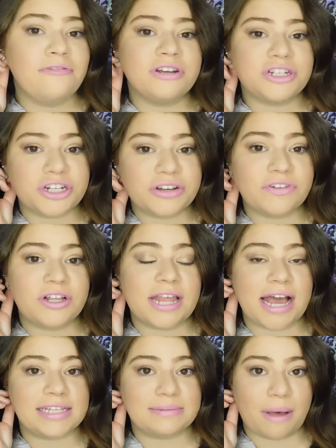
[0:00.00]
retrieval
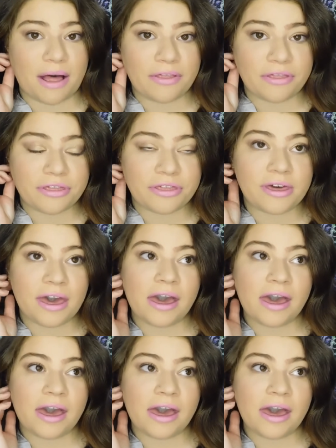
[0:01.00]
next month.